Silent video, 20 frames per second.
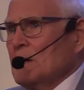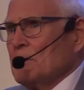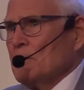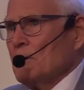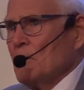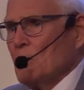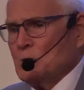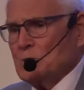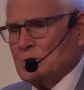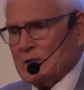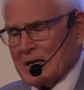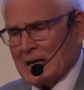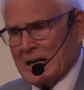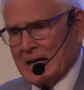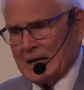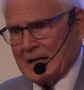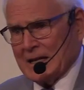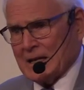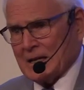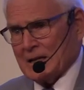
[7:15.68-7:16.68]
most
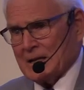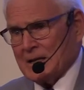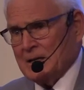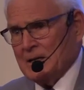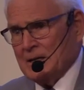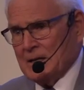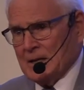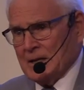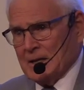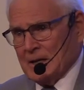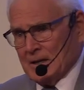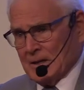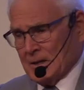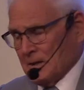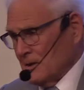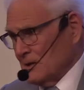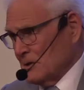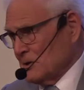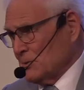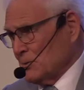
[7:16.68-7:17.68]
likely
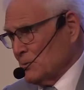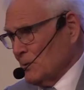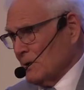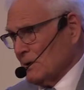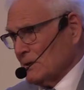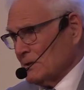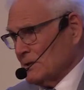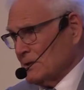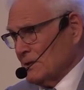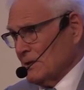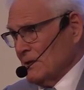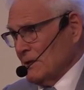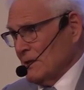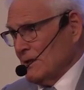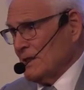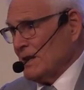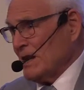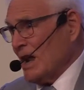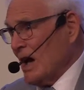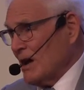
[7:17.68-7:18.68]
this was
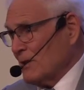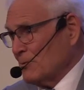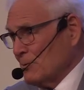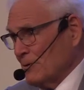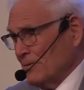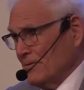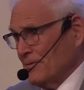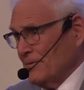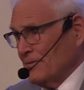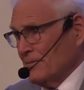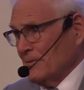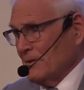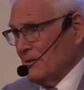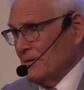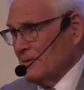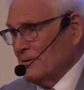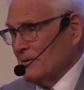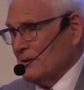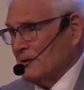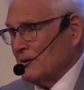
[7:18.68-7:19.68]

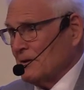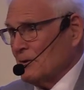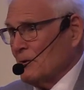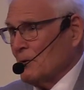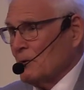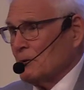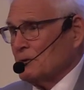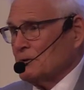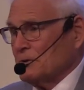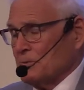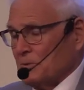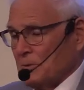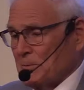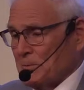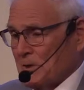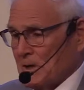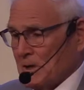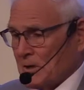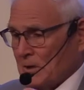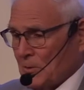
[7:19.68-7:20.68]
the coarse would
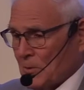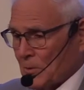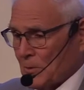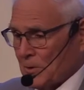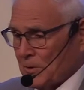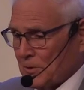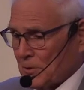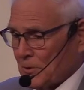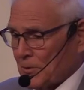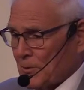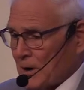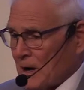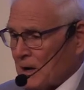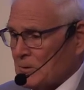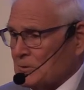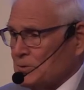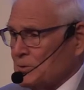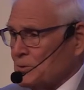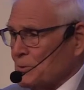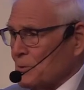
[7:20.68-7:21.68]
be where you
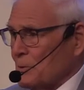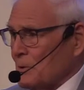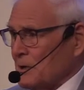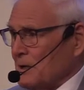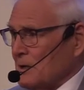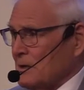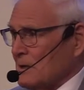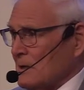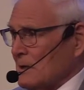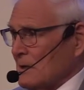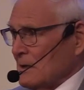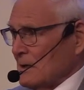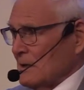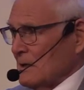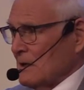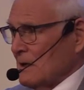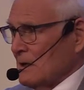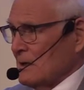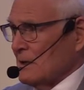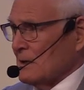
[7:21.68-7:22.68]
ground your wheat
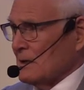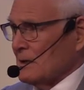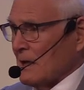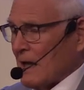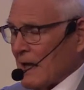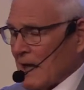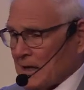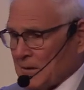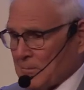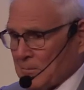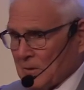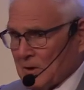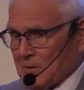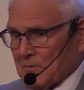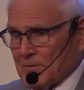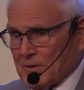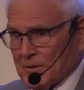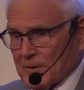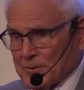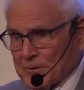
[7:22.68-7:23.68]
and hadn't been
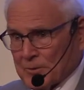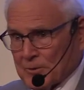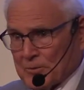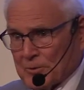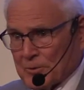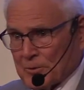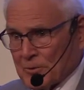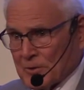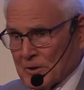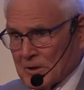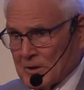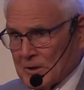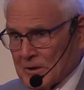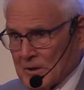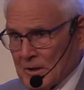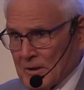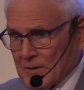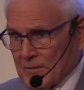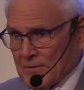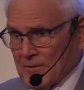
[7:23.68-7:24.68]
filtered through the
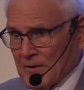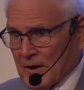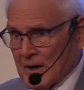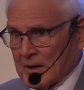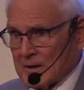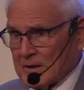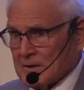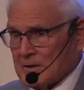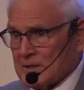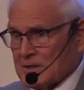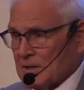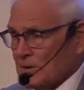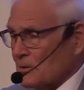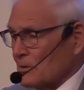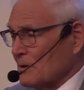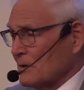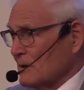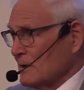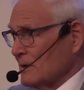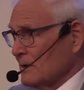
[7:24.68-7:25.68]
fine
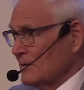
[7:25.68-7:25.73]
silk